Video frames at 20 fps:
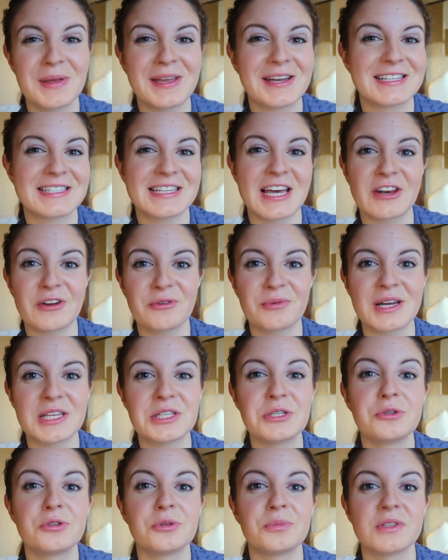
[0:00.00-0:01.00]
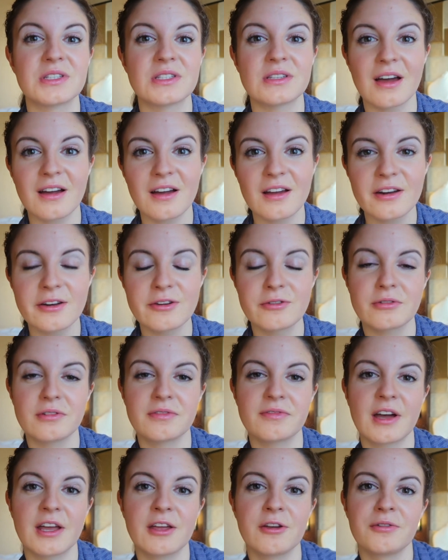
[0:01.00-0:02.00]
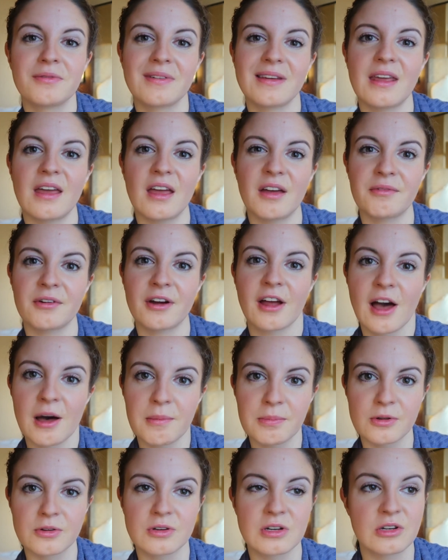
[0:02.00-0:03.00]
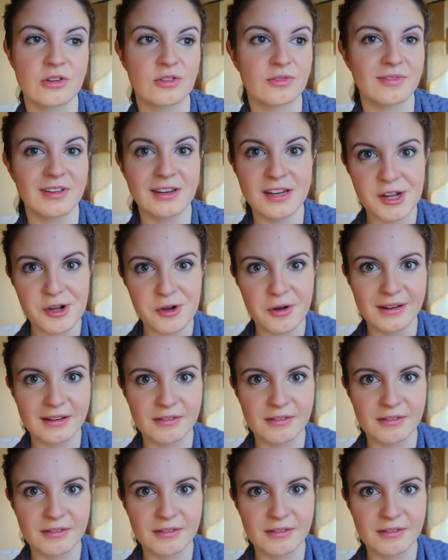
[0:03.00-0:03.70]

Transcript: because otherwise YouTube is not going to notify you whenever I upload a new video.